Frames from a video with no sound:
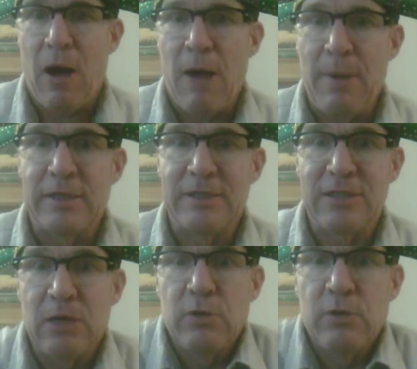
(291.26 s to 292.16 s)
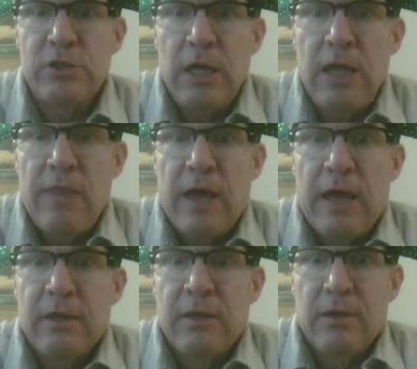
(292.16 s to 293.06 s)
I might decide we'll study that.
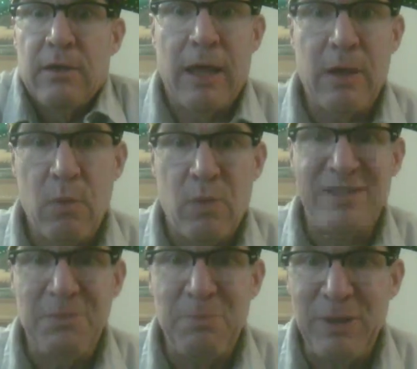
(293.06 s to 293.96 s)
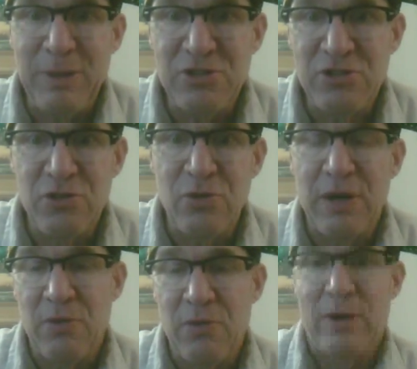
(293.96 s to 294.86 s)
Like, what do bees do
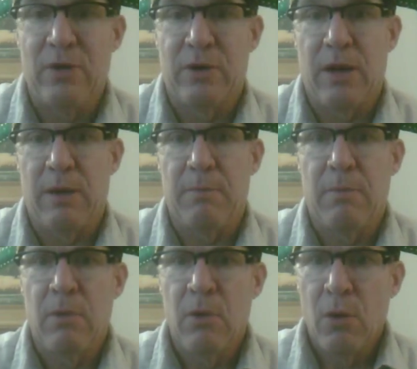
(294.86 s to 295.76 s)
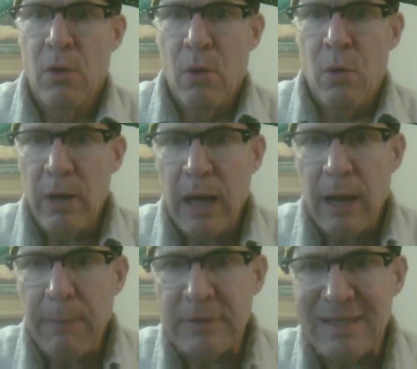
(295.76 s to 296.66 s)
in the wintertime? What
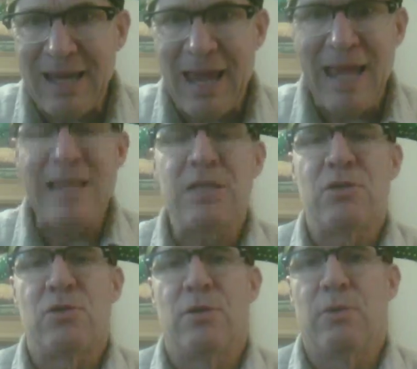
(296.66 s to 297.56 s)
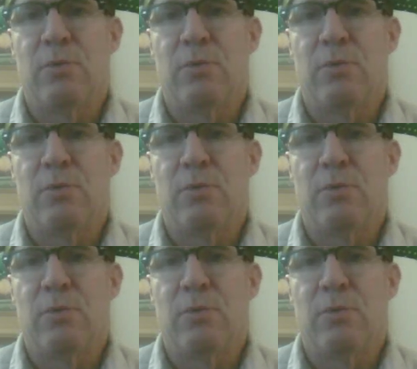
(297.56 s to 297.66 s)
happens to ants during the